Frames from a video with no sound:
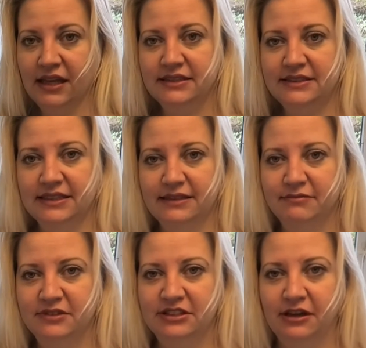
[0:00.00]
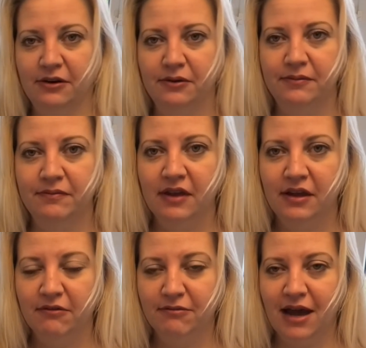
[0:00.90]
See, so
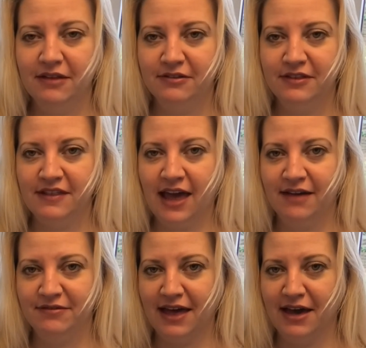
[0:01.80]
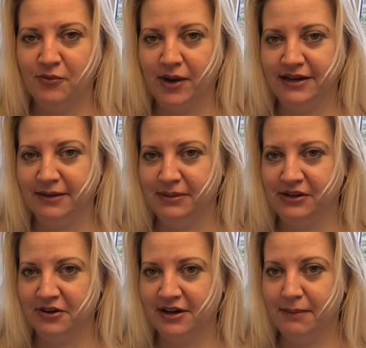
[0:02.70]
rather than have that wind up in
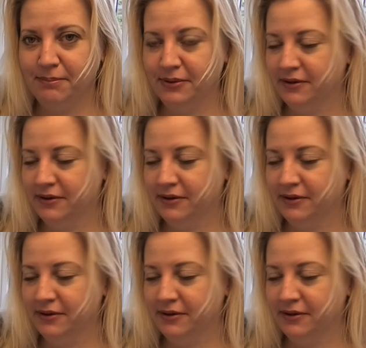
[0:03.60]
your cup,